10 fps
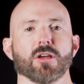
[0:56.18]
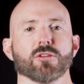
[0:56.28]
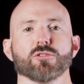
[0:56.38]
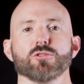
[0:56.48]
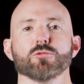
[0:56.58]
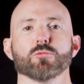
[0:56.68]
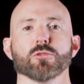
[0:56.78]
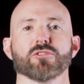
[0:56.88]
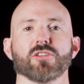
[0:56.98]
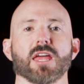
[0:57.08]
So you
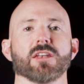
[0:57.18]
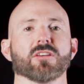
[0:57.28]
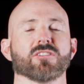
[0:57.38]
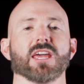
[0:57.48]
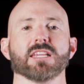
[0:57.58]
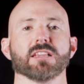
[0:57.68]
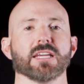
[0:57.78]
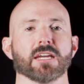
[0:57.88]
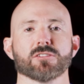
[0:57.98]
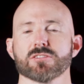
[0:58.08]
will send us a
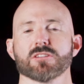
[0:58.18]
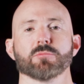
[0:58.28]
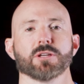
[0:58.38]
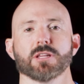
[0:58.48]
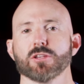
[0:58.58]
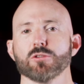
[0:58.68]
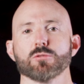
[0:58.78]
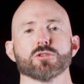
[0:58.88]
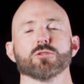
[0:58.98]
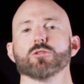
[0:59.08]
link to something like
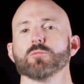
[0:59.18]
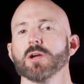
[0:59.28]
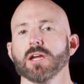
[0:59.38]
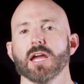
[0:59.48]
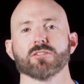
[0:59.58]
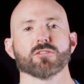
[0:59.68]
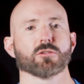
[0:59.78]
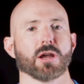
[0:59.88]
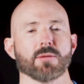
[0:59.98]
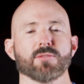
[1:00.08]
YouTube,
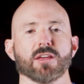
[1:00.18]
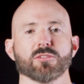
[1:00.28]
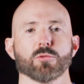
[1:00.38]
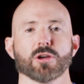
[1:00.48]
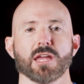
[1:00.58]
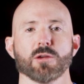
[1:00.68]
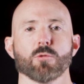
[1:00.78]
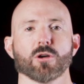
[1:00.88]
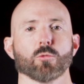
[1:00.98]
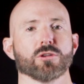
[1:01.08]
Instagram, Facebook,
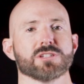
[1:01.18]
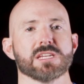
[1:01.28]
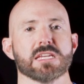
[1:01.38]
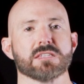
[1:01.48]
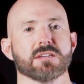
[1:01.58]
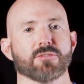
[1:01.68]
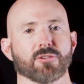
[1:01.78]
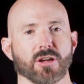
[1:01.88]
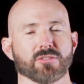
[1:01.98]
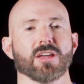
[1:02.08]
anywhere where it's easy
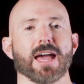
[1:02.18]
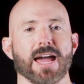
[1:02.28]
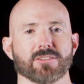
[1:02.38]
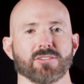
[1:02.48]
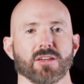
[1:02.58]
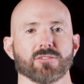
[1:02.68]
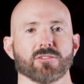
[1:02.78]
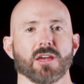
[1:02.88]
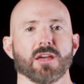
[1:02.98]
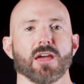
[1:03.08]
for us to
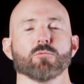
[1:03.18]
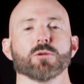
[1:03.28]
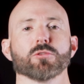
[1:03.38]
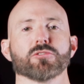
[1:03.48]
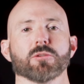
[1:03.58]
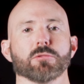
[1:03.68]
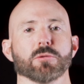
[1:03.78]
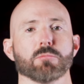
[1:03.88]
access, and we will simply